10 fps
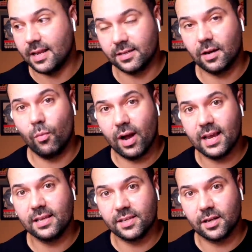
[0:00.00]
some
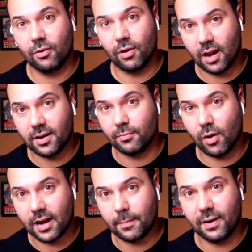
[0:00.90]
ways,
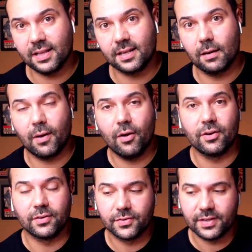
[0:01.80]
undermining political
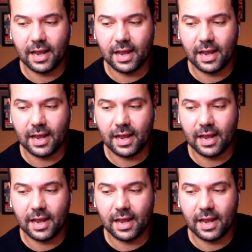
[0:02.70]
opponents.